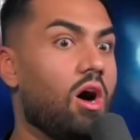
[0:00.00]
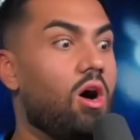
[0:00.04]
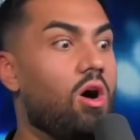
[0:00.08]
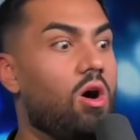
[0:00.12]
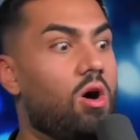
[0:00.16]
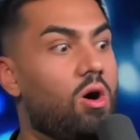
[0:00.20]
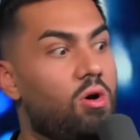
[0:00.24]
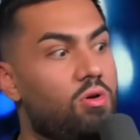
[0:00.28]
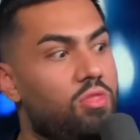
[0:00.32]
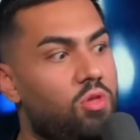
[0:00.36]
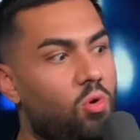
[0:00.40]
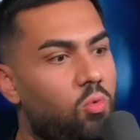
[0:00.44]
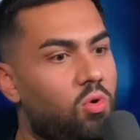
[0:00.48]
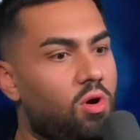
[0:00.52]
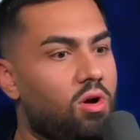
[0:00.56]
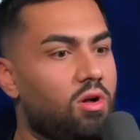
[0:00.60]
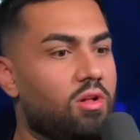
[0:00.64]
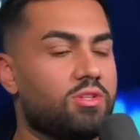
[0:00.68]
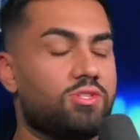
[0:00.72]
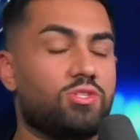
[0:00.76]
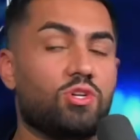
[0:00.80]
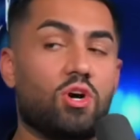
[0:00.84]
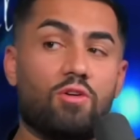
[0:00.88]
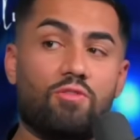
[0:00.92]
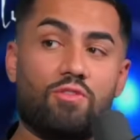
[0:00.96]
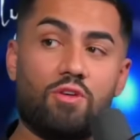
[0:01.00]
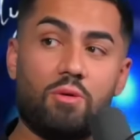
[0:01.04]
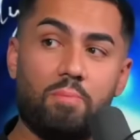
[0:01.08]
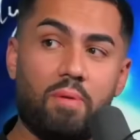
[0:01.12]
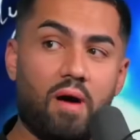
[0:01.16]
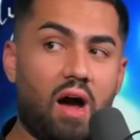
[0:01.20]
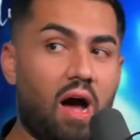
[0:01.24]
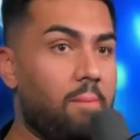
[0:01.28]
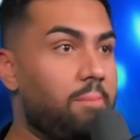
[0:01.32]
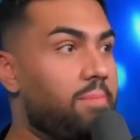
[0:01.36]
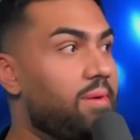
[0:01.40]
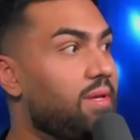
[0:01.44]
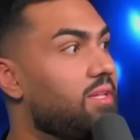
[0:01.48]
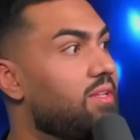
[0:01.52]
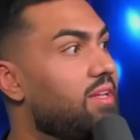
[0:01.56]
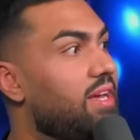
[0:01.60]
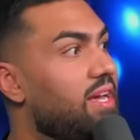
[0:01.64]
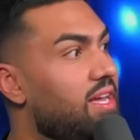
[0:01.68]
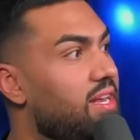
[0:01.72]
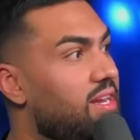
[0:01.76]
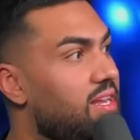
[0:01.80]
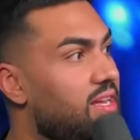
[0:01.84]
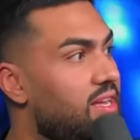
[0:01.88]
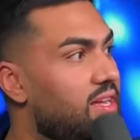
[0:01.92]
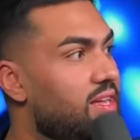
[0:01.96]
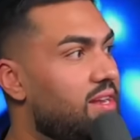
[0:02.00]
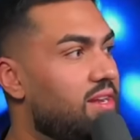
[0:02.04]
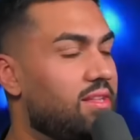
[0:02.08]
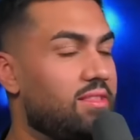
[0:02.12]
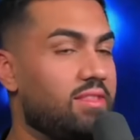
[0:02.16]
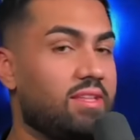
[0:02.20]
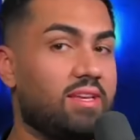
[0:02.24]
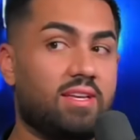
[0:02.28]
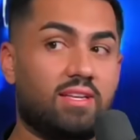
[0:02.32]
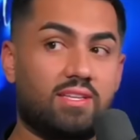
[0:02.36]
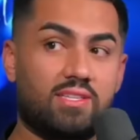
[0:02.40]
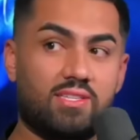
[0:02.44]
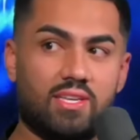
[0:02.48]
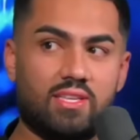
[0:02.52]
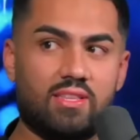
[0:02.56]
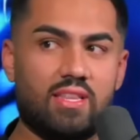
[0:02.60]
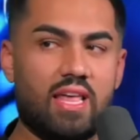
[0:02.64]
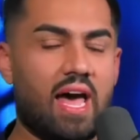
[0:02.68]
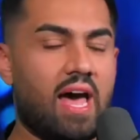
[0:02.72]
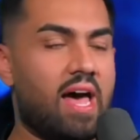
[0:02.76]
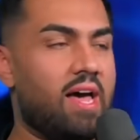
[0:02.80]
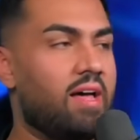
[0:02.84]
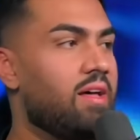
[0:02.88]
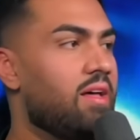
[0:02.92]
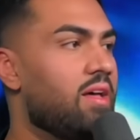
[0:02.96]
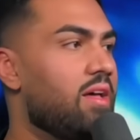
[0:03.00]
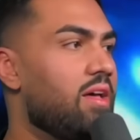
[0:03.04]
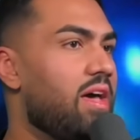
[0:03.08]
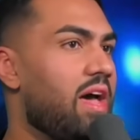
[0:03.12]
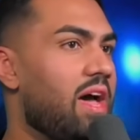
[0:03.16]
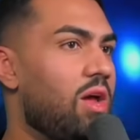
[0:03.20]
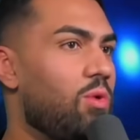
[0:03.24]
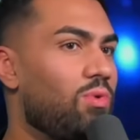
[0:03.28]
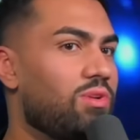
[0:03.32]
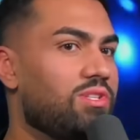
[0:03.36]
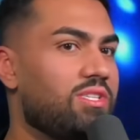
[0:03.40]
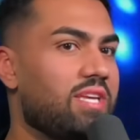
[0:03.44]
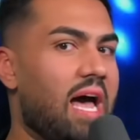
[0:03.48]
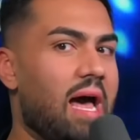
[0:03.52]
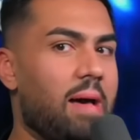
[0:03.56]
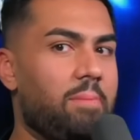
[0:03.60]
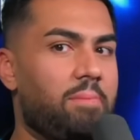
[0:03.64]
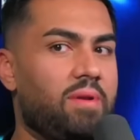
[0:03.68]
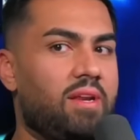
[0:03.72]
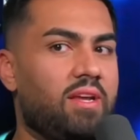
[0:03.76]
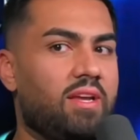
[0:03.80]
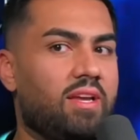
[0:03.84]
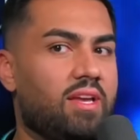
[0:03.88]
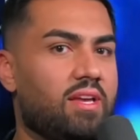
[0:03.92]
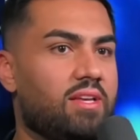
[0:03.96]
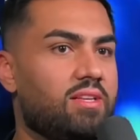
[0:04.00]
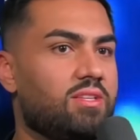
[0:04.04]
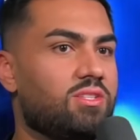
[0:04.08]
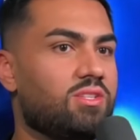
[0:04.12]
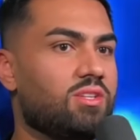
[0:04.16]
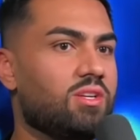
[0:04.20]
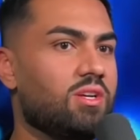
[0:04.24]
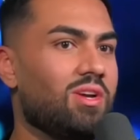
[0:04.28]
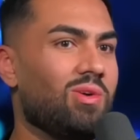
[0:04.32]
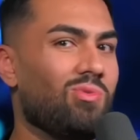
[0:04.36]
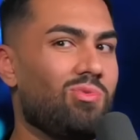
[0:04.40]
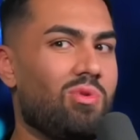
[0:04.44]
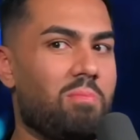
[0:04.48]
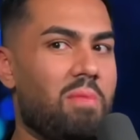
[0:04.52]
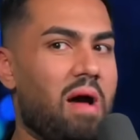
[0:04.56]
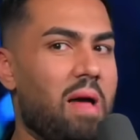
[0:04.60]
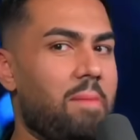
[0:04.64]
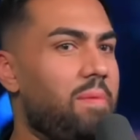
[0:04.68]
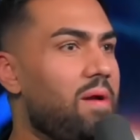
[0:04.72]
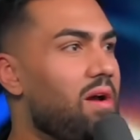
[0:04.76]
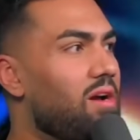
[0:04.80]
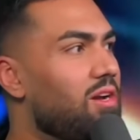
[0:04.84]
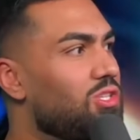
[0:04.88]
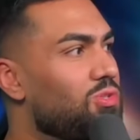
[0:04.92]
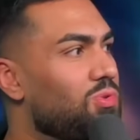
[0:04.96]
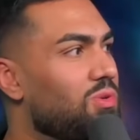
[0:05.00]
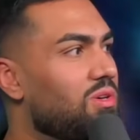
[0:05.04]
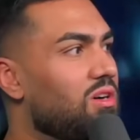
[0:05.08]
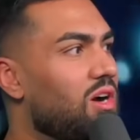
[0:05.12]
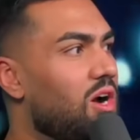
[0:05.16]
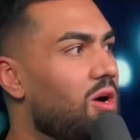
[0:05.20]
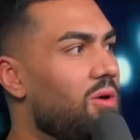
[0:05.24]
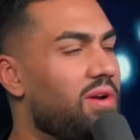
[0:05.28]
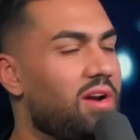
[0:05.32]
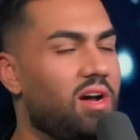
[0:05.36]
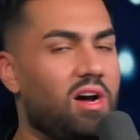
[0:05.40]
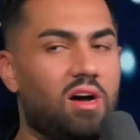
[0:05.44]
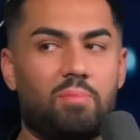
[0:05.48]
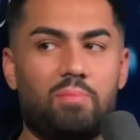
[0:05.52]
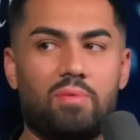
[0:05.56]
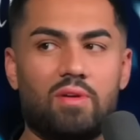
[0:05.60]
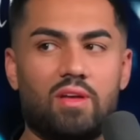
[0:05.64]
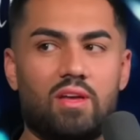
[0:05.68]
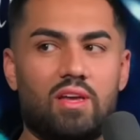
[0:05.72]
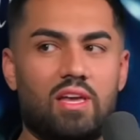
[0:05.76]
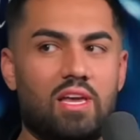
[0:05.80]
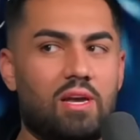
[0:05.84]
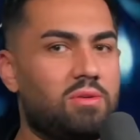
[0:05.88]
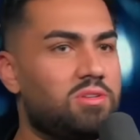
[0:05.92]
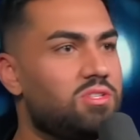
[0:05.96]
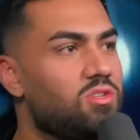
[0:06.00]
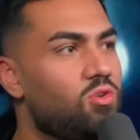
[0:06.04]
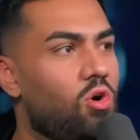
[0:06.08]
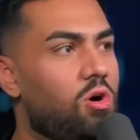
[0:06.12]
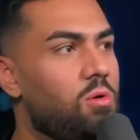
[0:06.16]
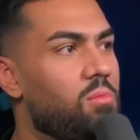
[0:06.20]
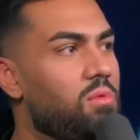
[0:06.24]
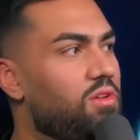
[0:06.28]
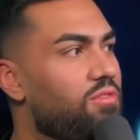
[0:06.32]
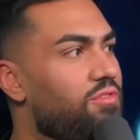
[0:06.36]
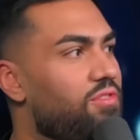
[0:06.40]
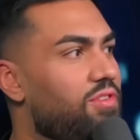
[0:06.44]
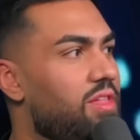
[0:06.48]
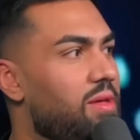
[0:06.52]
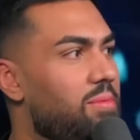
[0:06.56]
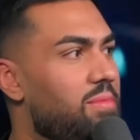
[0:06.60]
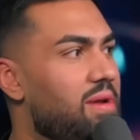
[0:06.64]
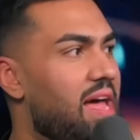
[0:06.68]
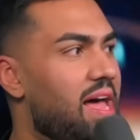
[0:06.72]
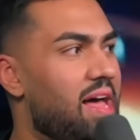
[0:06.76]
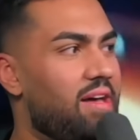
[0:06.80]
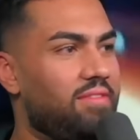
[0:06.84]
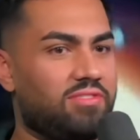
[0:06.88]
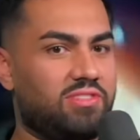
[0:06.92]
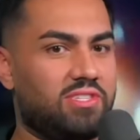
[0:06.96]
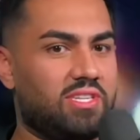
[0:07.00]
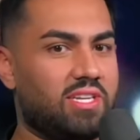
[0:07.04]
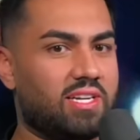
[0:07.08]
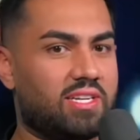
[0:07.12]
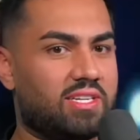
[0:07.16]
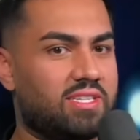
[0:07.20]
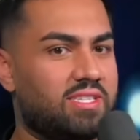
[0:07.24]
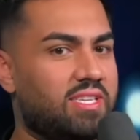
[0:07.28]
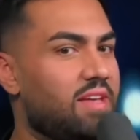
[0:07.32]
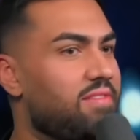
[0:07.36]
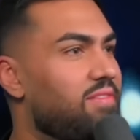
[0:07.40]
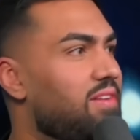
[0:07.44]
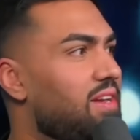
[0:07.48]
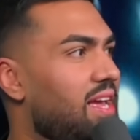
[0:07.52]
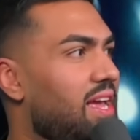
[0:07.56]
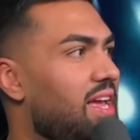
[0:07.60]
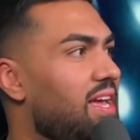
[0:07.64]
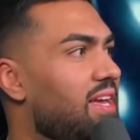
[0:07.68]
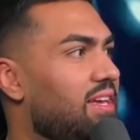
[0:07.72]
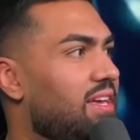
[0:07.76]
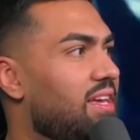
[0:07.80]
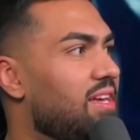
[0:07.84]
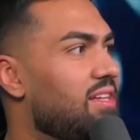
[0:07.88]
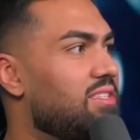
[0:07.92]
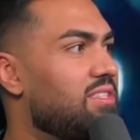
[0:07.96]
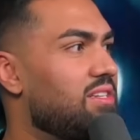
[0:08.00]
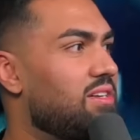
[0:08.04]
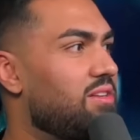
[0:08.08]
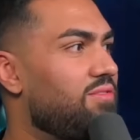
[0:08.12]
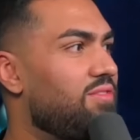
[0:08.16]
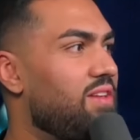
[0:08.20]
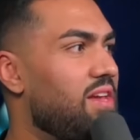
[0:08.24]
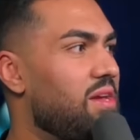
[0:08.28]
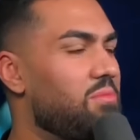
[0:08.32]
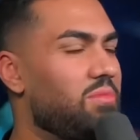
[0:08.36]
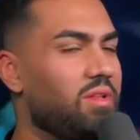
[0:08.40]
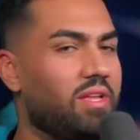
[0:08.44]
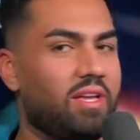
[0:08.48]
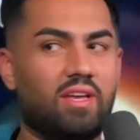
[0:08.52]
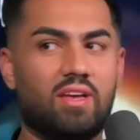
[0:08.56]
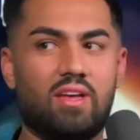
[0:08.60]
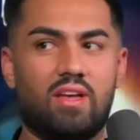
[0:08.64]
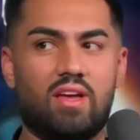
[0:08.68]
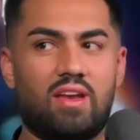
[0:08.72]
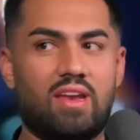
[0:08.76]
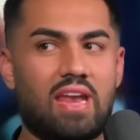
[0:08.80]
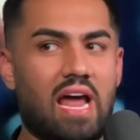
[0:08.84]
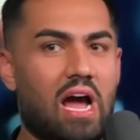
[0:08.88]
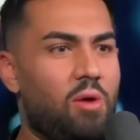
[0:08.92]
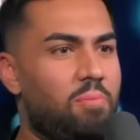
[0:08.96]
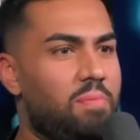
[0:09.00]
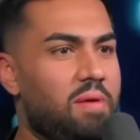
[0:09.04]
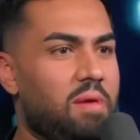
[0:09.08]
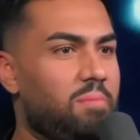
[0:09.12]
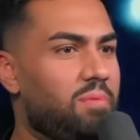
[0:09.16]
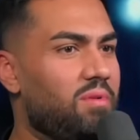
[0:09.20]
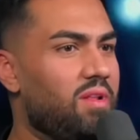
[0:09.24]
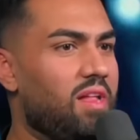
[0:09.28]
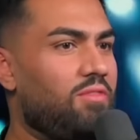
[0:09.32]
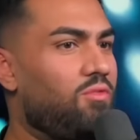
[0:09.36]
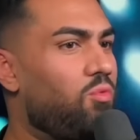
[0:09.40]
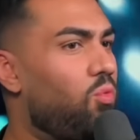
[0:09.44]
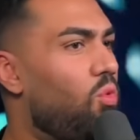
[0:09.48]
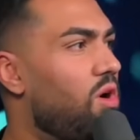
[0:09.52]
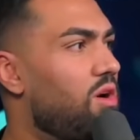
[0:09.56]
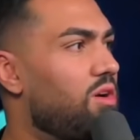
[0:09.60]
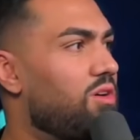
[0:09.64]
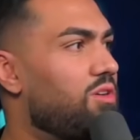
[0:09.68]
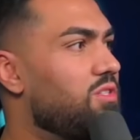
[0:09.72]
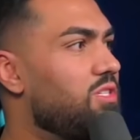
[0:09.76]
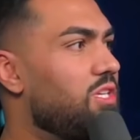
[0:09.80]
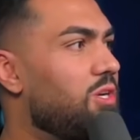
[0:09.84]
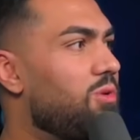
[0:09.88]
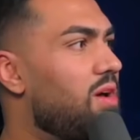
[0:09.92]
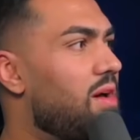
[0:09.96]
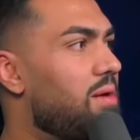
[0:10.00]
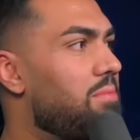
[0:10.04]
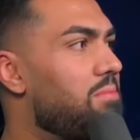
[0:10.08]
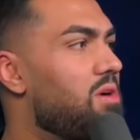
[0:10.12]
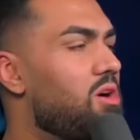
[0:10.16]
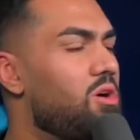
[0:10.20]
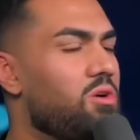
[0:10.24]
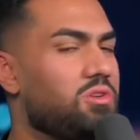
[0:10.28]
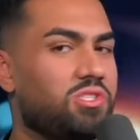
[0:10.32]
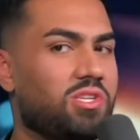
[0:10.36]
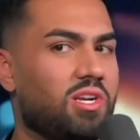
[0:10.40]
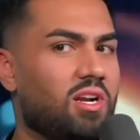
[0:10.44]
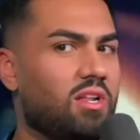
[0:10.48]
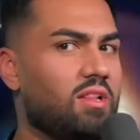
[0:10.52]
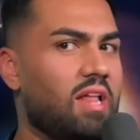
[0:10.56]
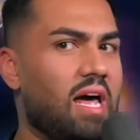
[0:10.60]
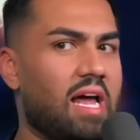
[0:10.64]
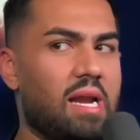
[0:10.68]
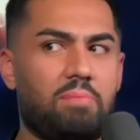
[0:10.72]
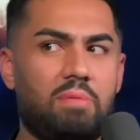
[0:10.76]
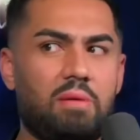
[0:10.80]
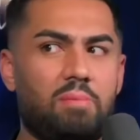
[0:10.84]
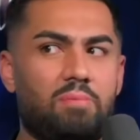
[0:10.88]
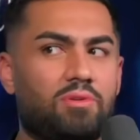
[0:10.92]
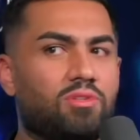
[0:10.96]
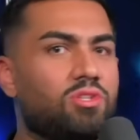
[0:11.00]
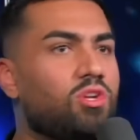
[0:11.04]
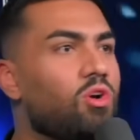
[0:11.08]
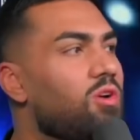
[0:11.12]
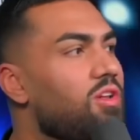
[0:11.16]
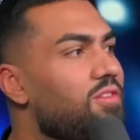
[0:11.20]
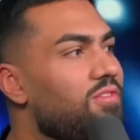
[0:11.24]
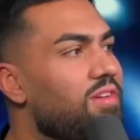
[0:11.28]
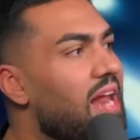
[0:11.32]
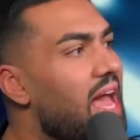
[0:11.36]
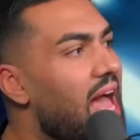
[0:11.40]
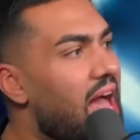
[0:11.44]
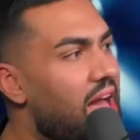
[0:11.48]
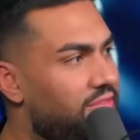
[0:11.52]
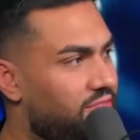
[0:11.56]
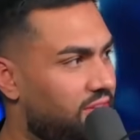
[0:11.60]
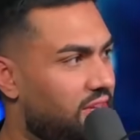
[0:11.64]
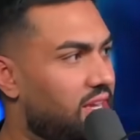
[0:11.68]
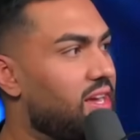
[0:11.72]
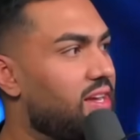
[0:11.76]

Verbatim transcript: oh, the world's overpopulated and this yeah. and that. And what's happening is, when my parents were growing up, it was normal for them to have six, seven, eight kids in a family. Mm-hmm. Now people have one or two at most, and a mm. lot of people don't even have